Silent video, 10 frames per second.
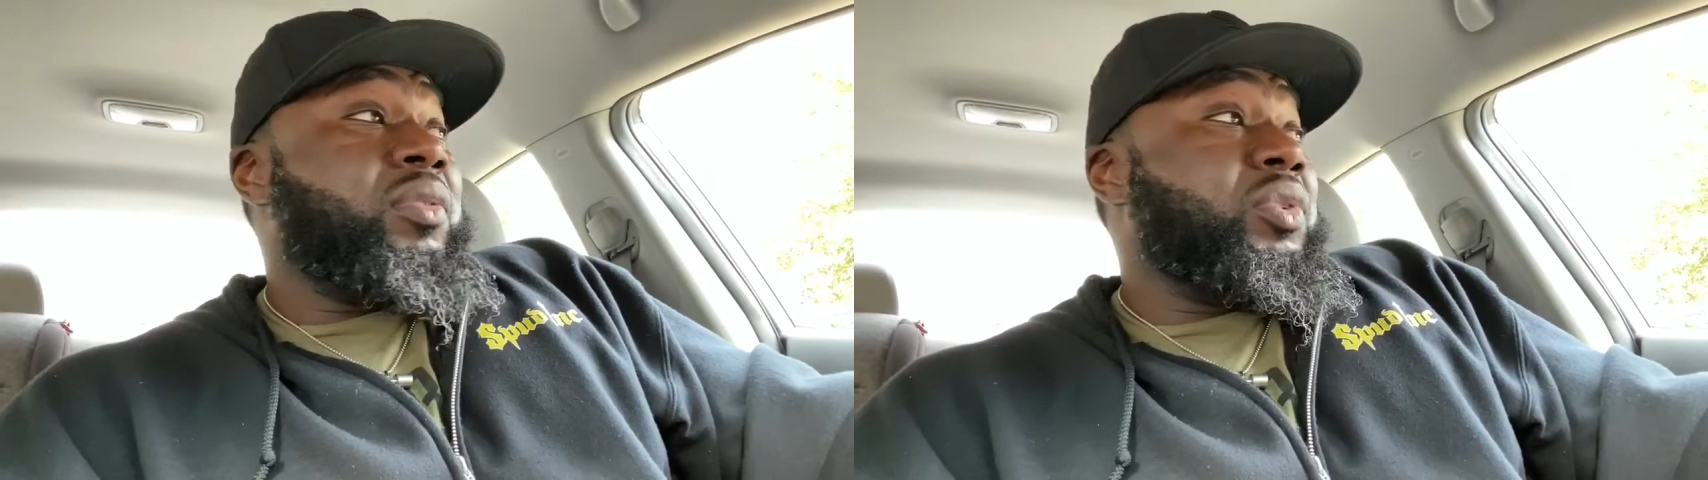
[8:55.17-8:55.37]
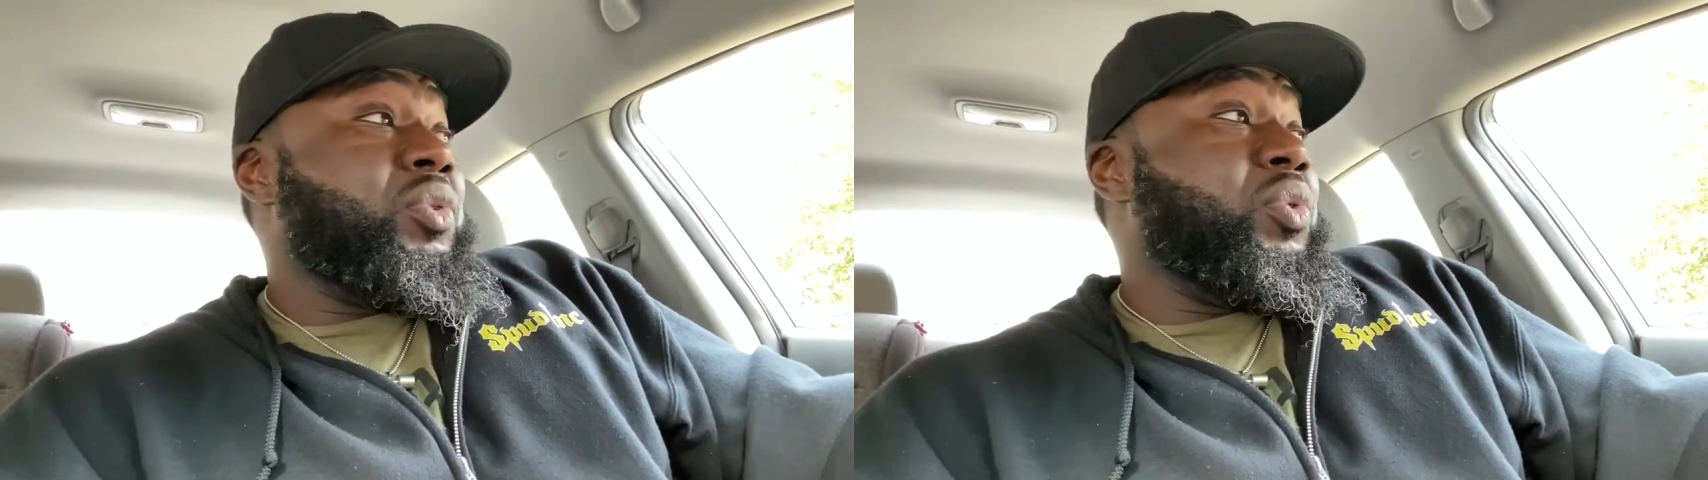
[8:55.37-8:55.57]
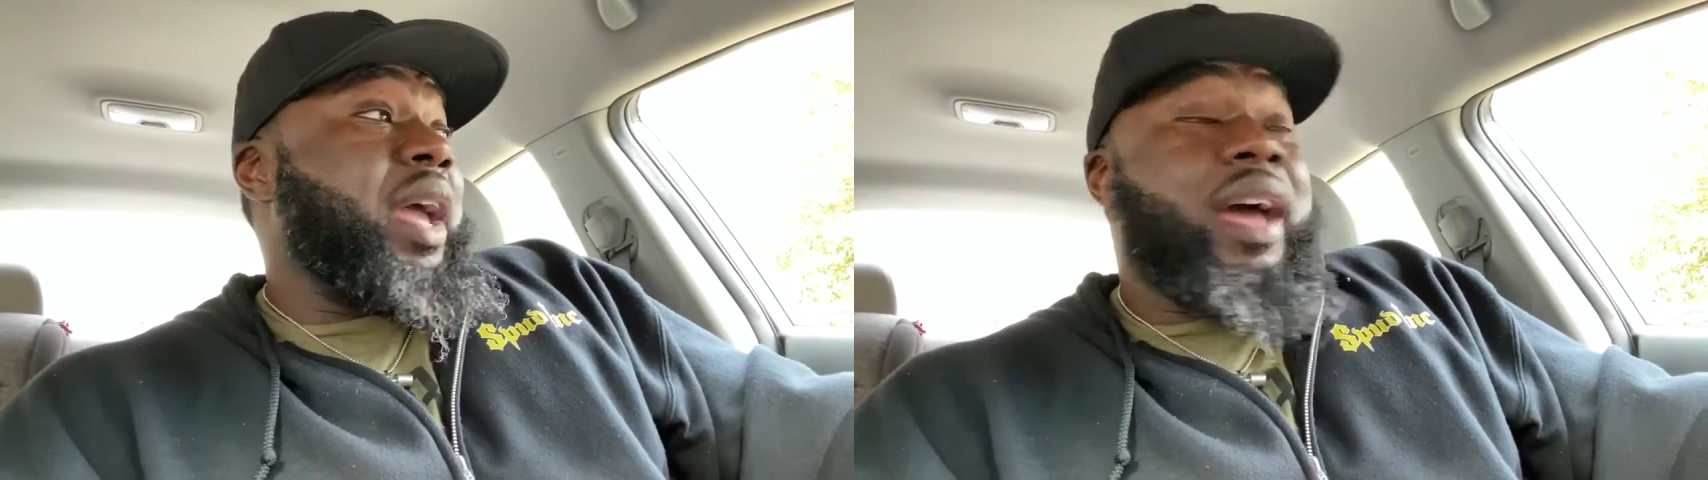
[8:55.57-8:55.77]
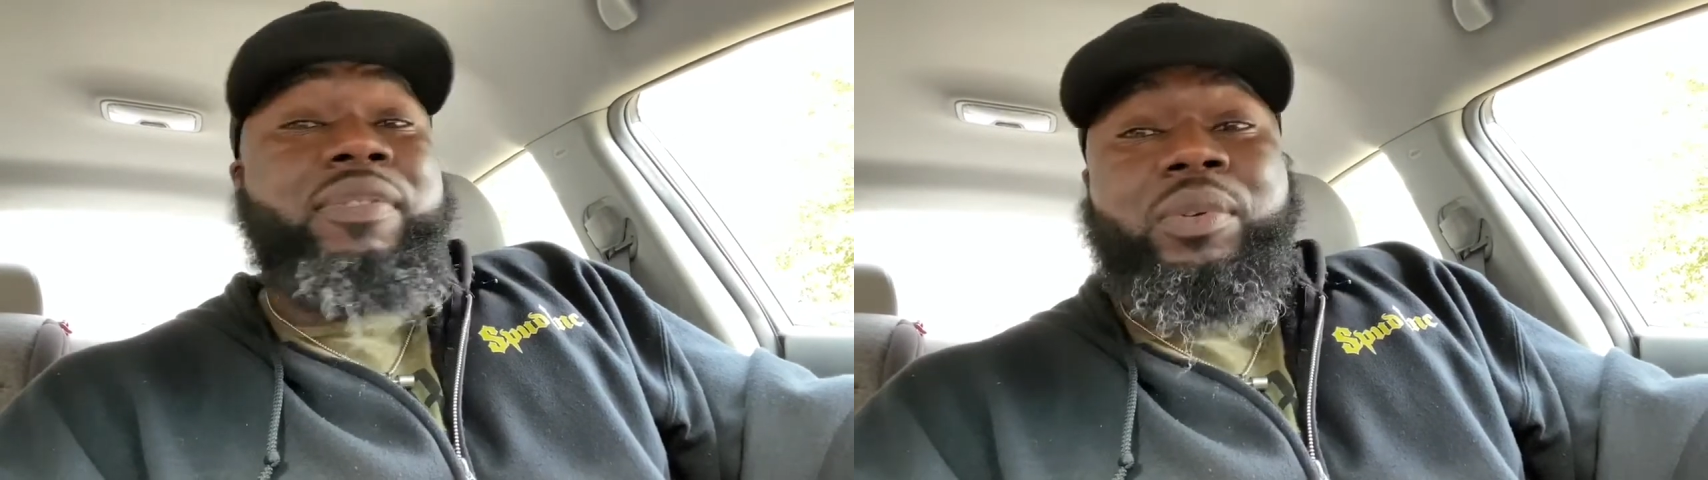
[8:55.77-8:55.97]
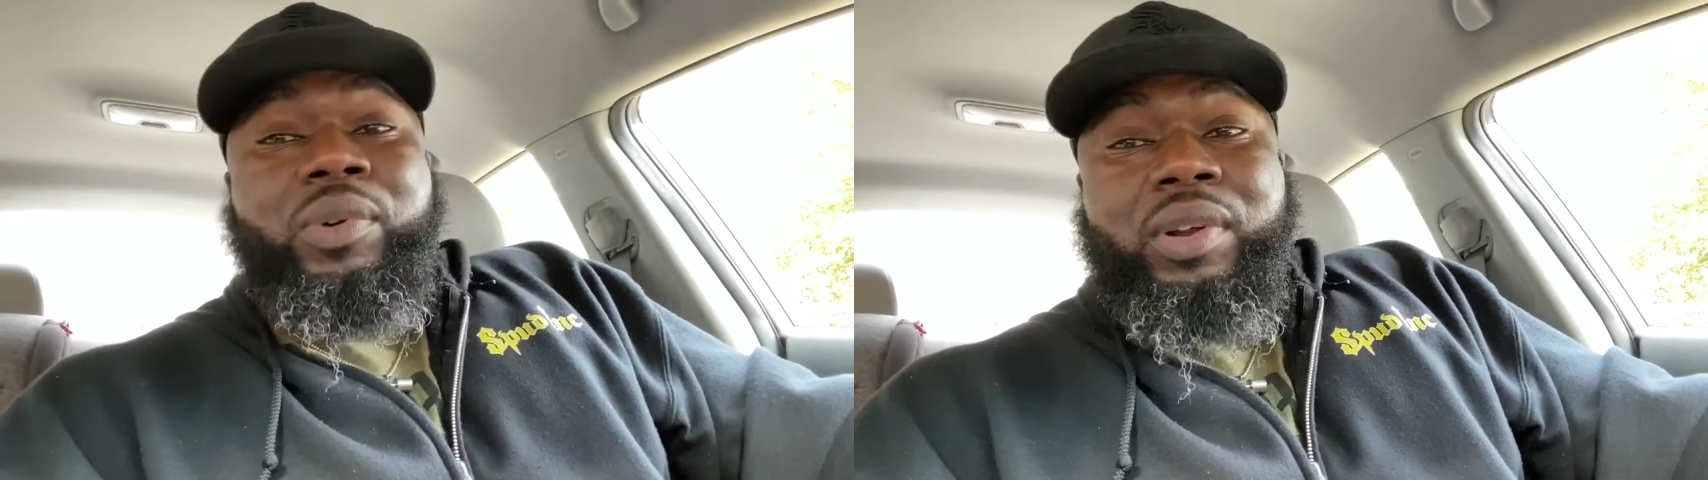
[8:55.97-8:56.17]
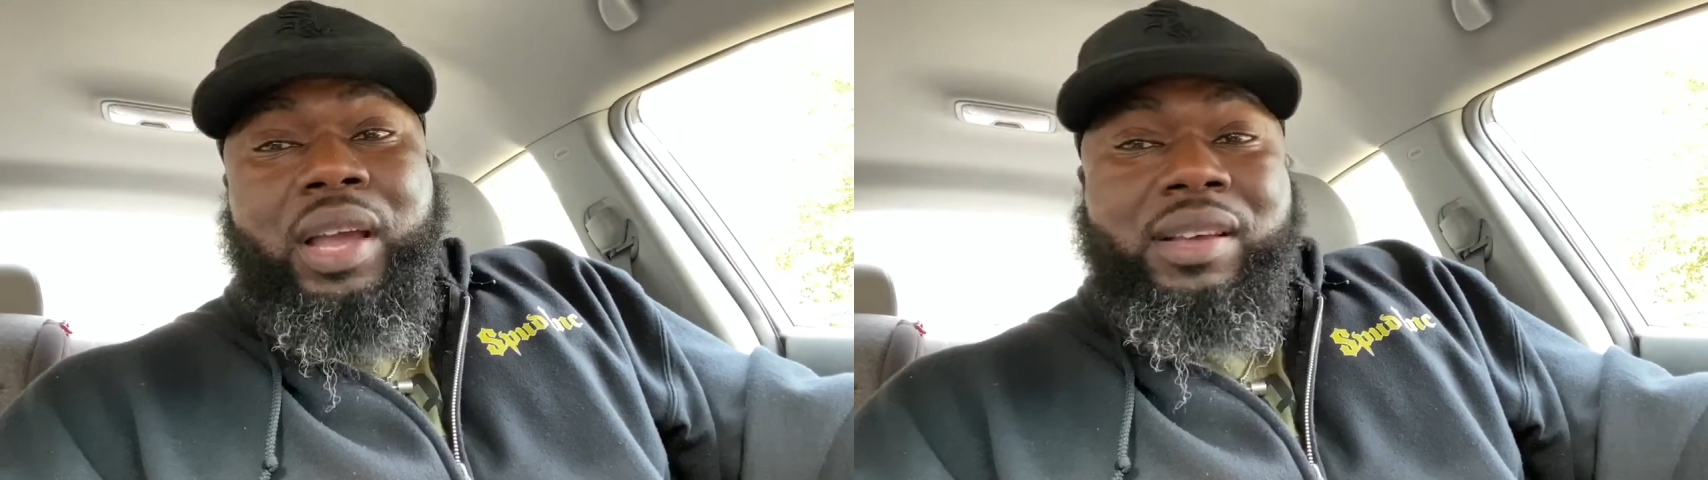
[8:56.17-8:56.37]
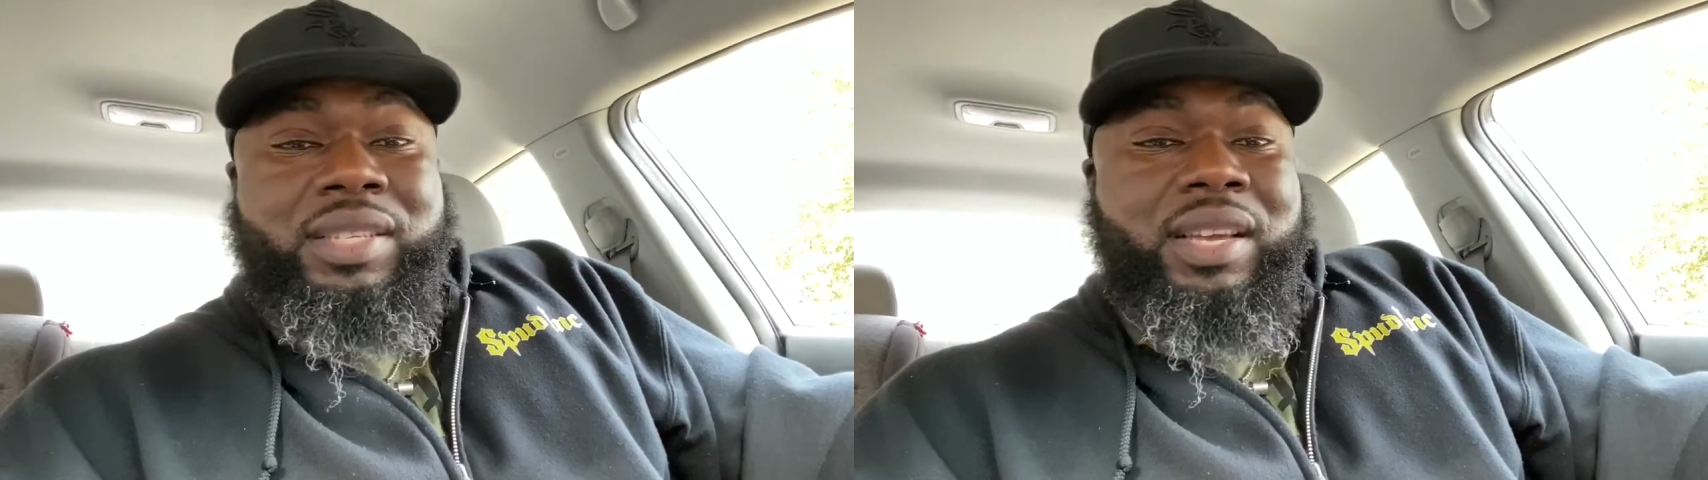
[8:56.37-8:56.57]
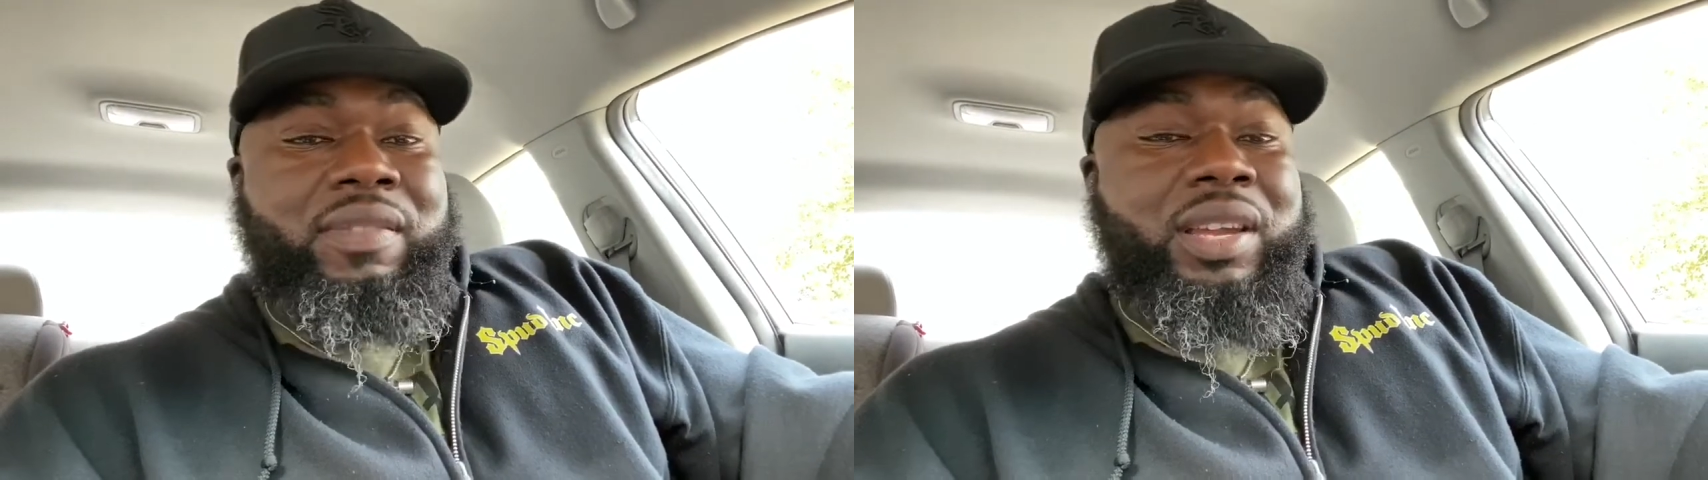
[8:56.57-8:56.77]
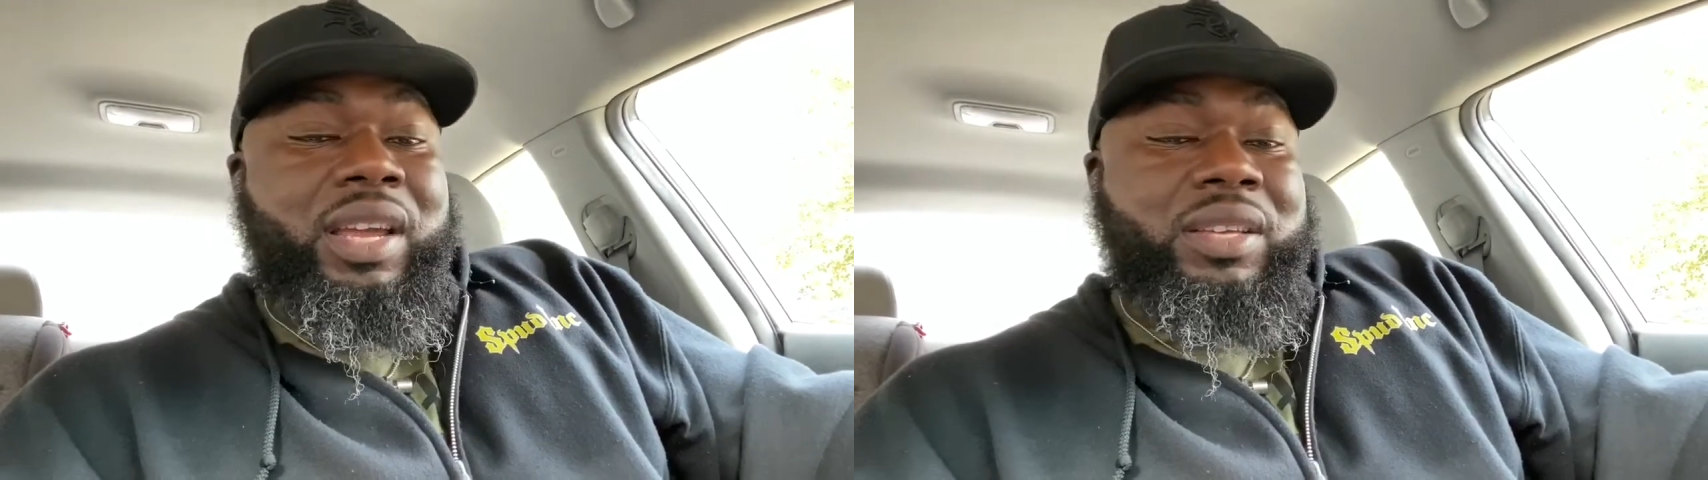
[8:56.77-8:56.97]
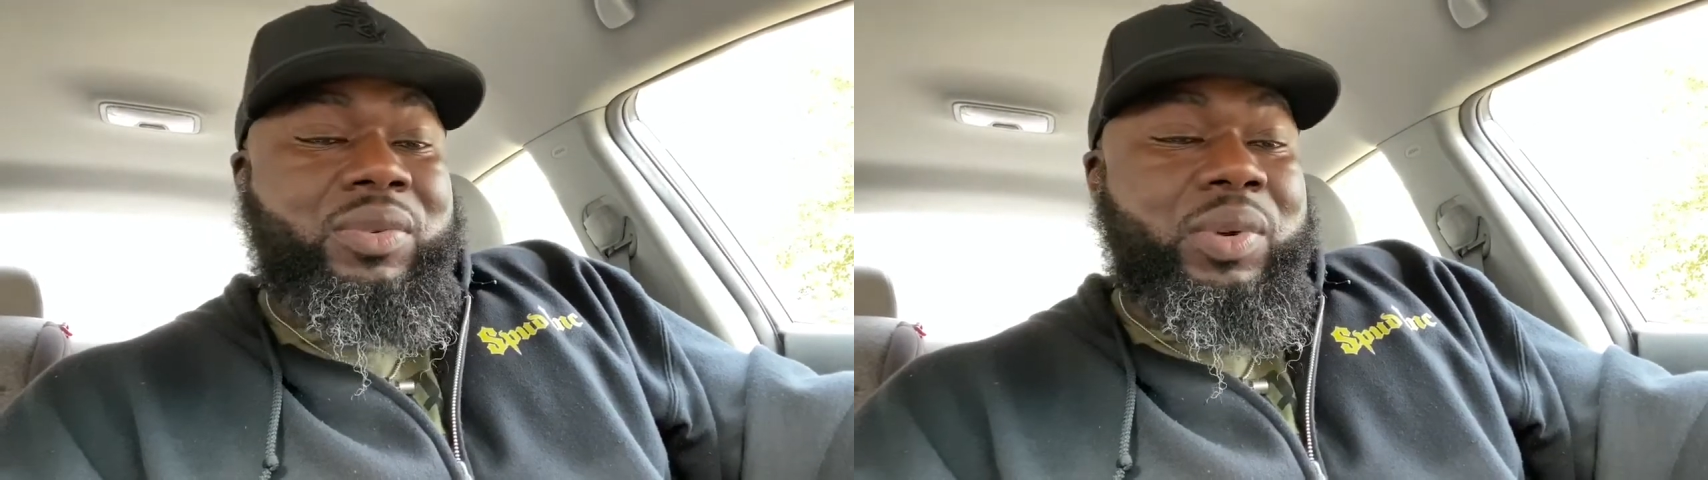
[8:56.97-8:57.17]
you have to work out 7
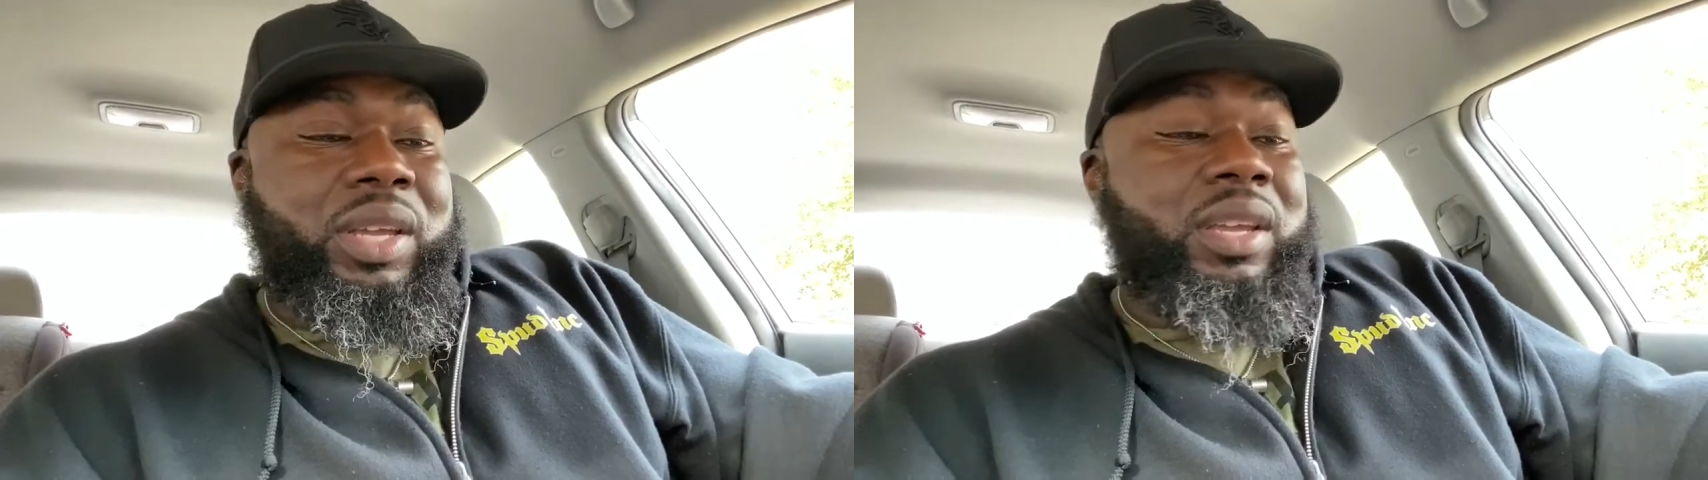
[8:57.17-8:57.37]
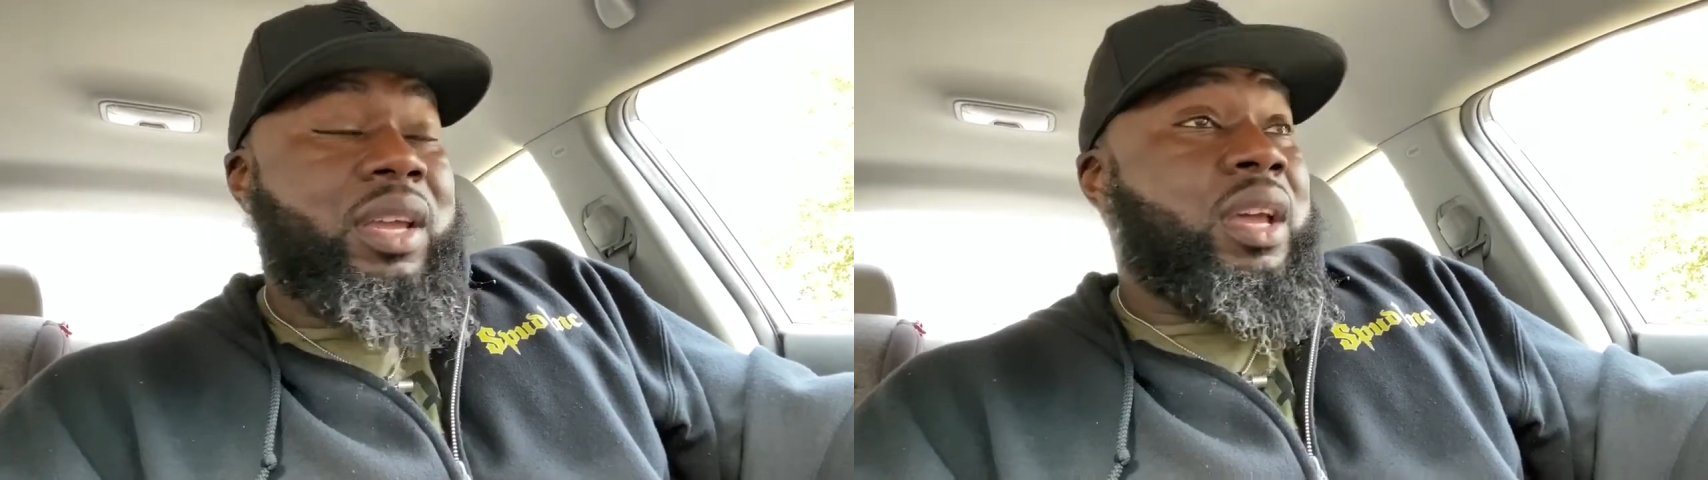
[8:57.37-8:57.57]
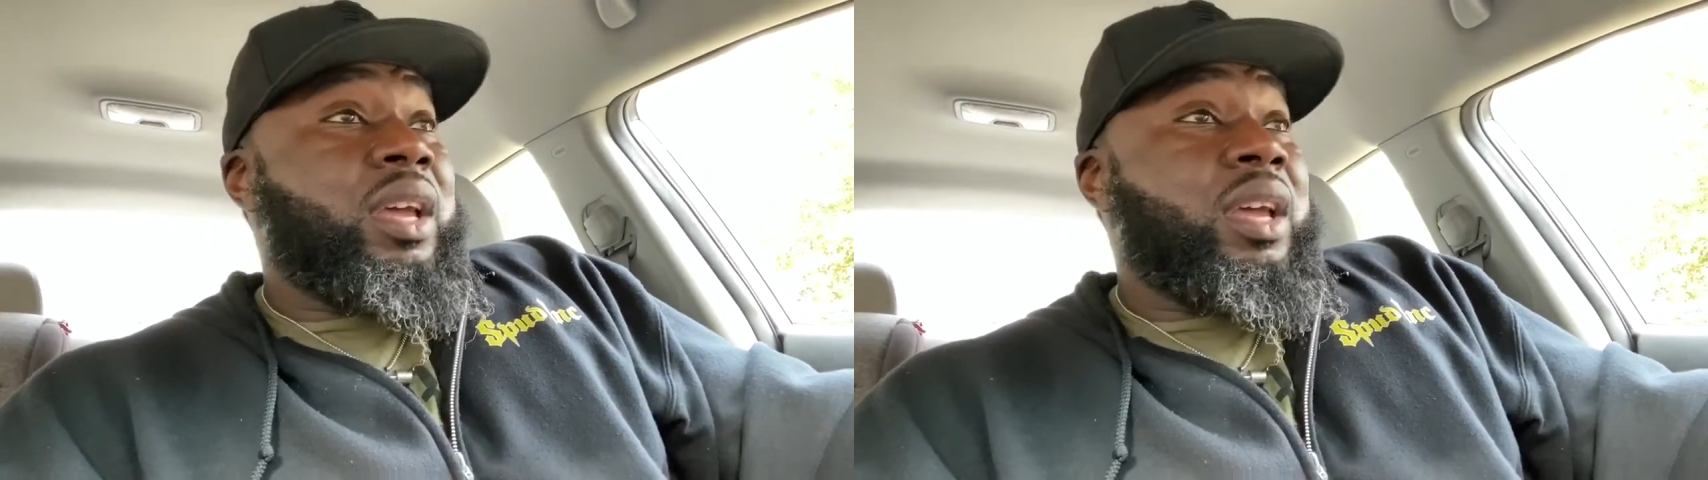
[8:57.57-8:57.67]
days a week,